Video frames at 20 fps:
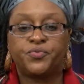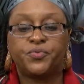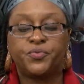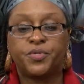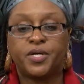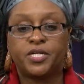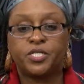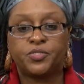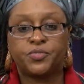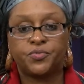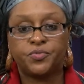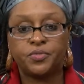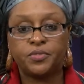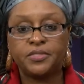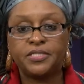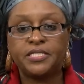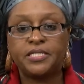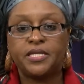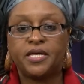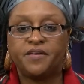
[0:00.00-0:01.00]
through a
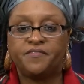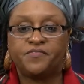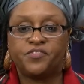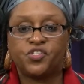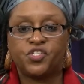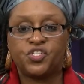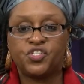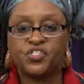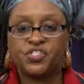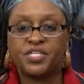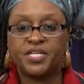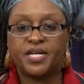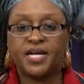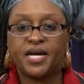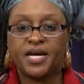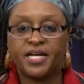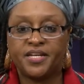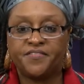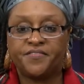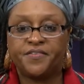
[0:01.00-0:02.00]
truly life-changing
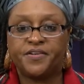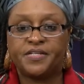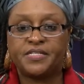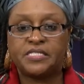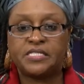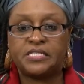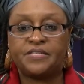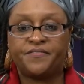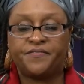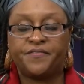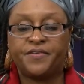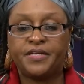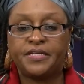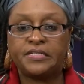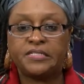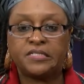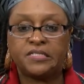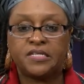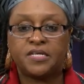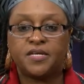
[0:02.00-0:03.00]
adverse
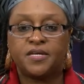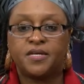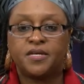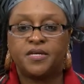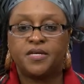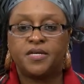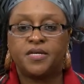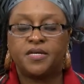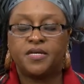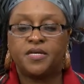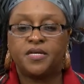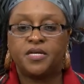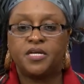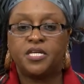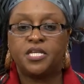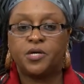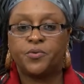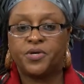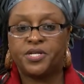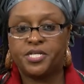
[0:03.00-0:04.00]
event
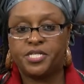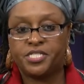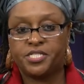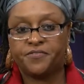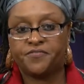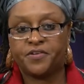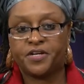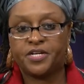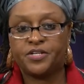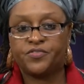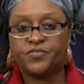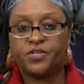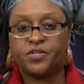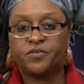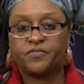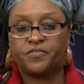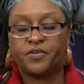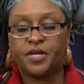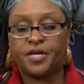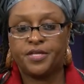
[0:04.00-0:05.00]
in our native country
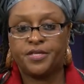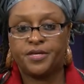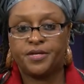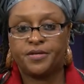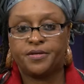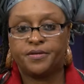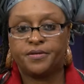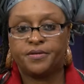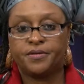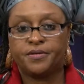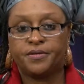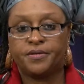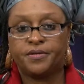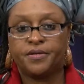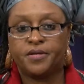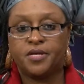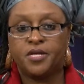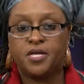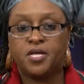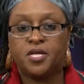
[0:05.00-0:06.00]
of Kenya.
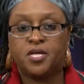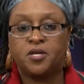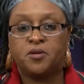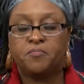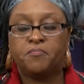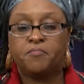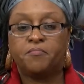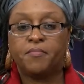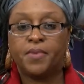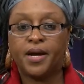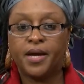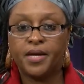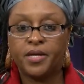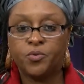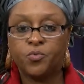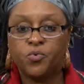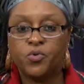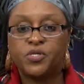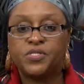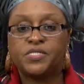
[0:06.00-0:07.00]

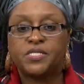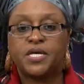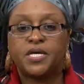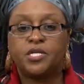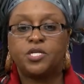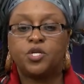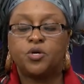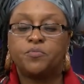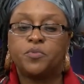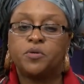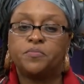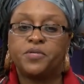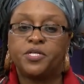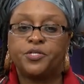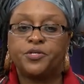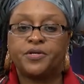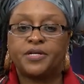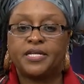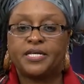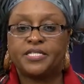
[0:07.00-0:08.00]
Mine was a normal
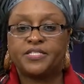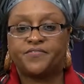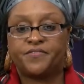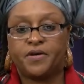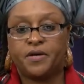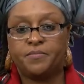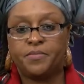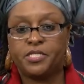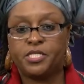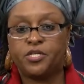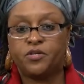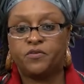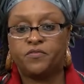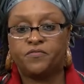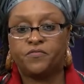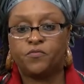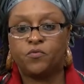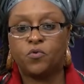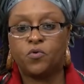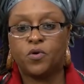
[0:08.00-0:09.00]
middle-class family of
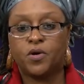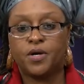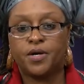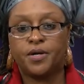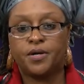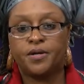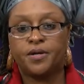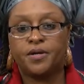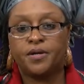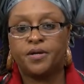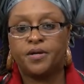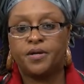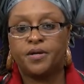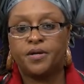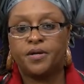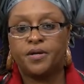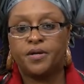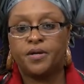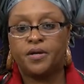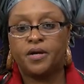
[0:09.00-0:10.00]
four,
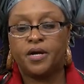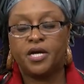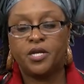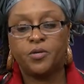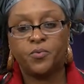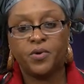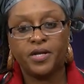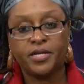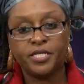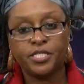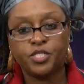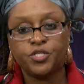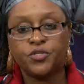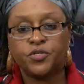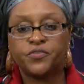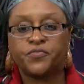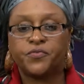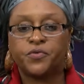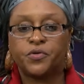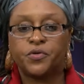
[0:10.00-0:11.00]
and while it's
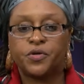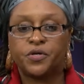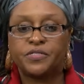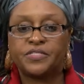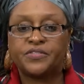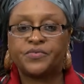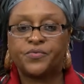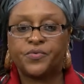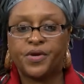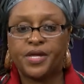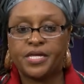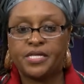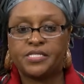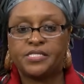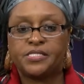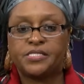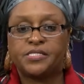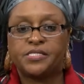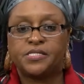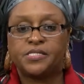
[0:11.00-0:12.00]
not for God's
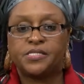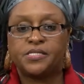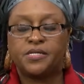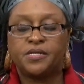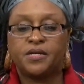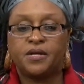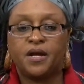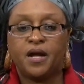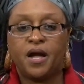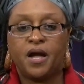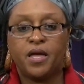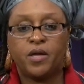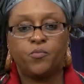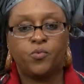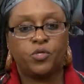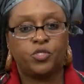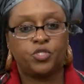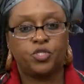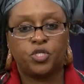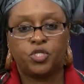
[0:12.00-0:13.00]
grace, I
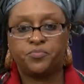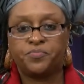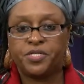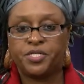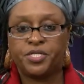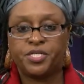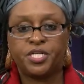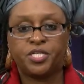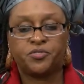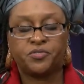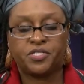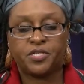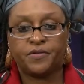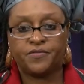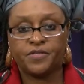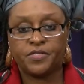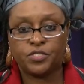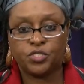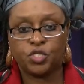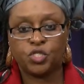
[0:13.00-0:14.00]
would not be here to tell
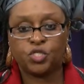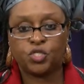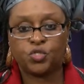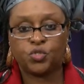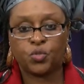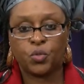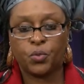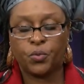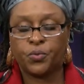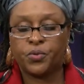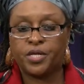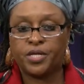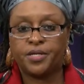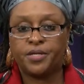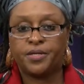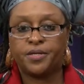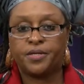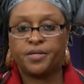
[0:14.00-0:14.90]
this story.